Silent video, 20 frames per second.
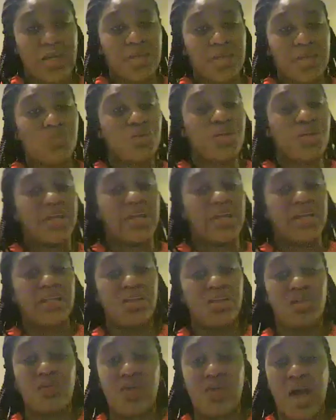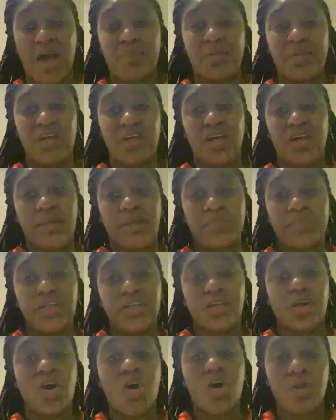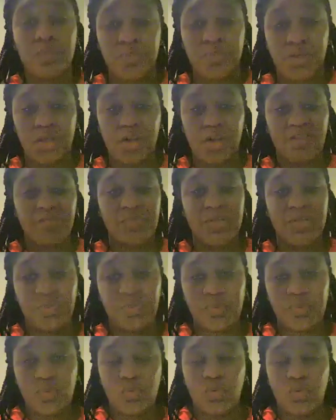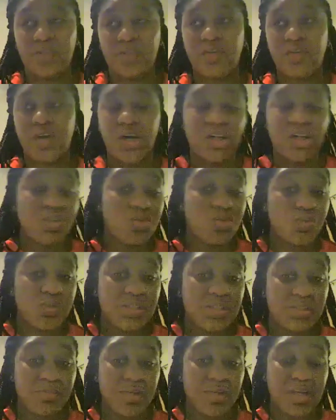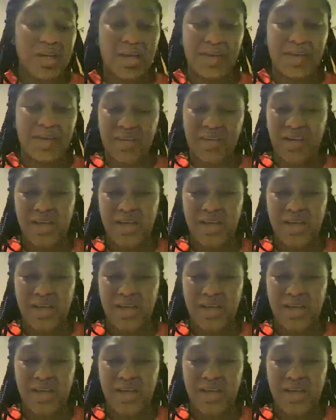more that I'm in the company of people who have gone through similar. I've